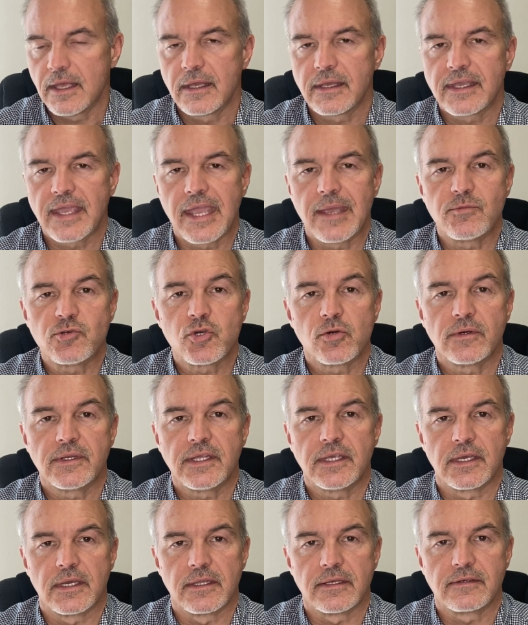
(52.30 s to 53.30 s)
came to an
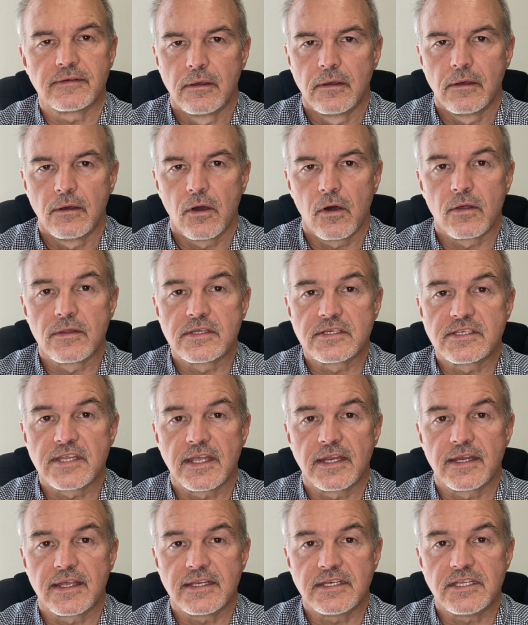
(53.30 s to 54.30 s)
end. On this day in
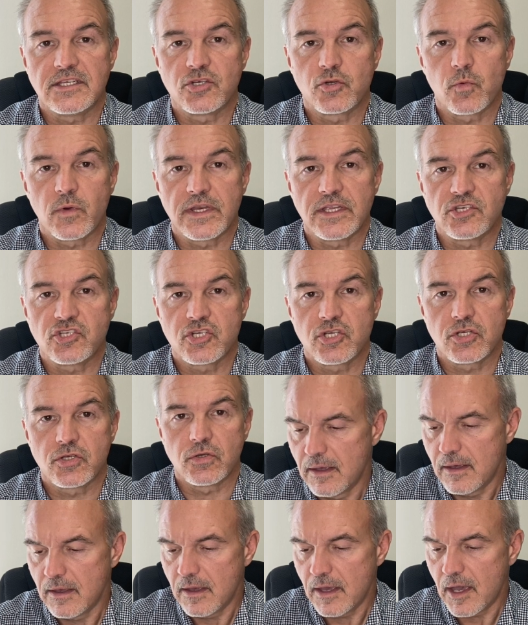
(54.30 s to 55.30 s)

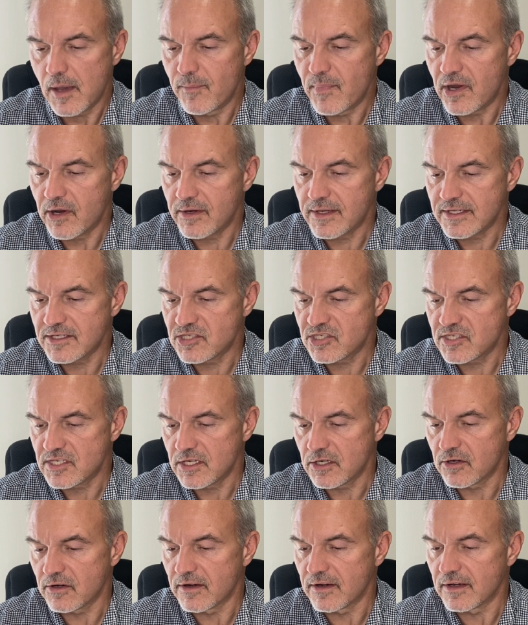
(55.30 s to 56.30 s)
1922, American
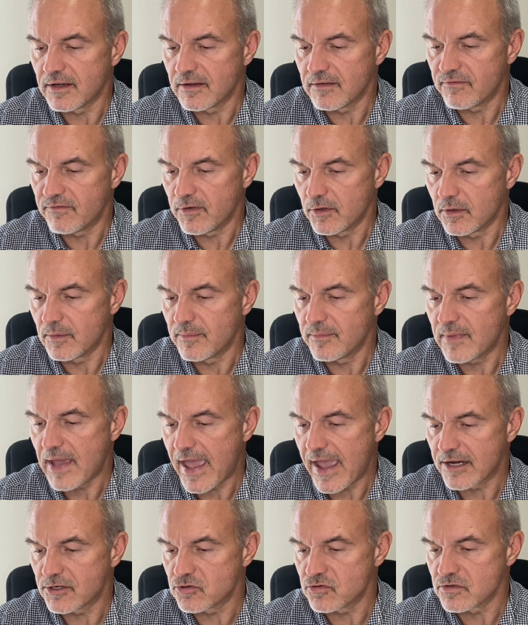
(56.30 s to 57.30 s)
singer and film
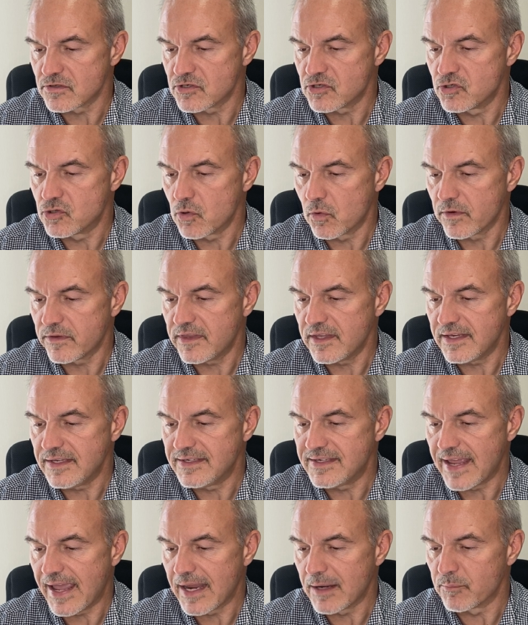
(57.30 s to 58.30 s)
actress Dorothy
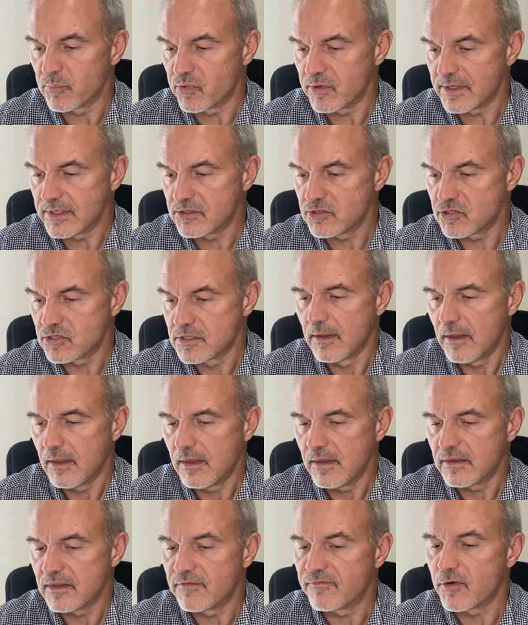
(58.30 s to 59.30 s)
Dandridge,
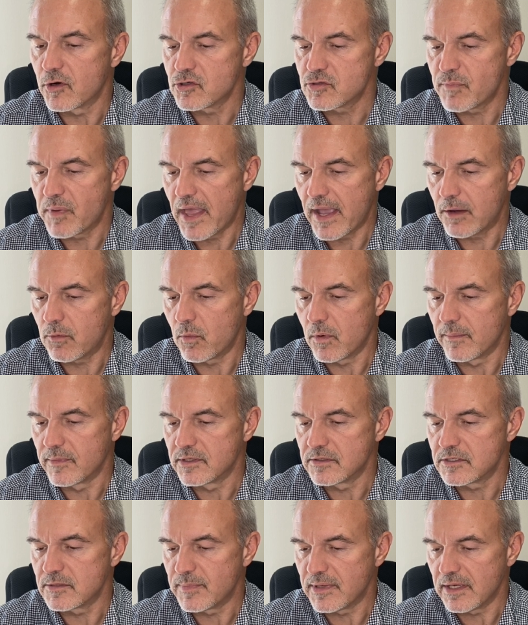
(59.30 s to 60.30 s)
the first Black woman
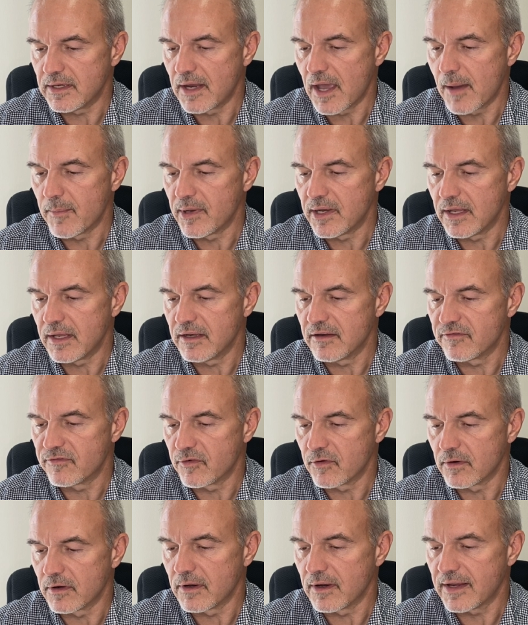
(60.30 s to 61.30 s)
to be nominated
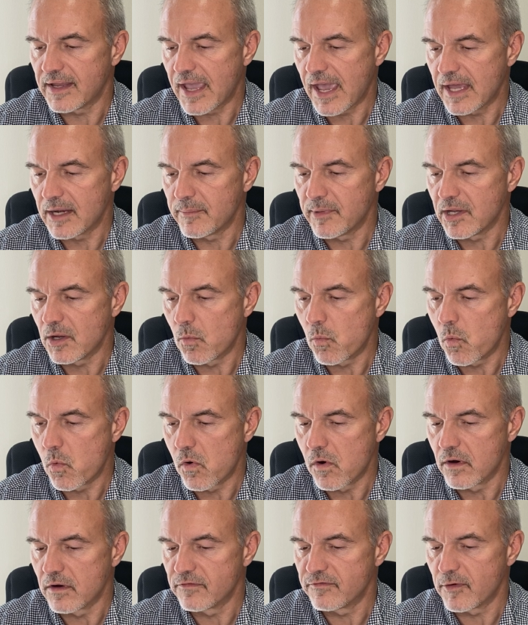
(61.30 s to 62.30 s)
for Academy
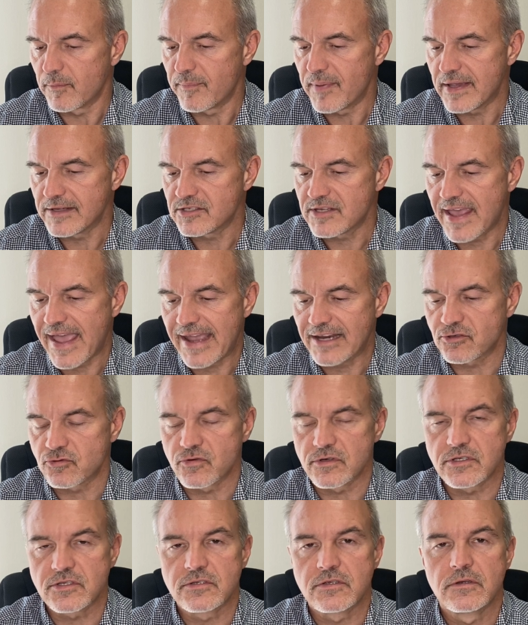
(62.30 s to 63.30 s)
Award for Best
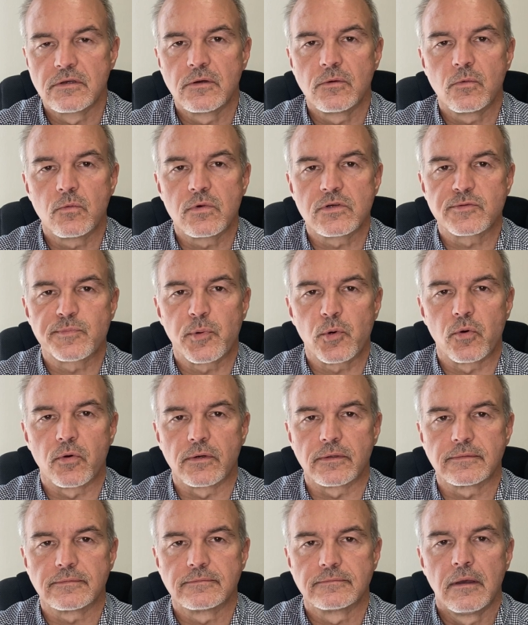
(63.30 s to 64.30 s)
Actress, was born.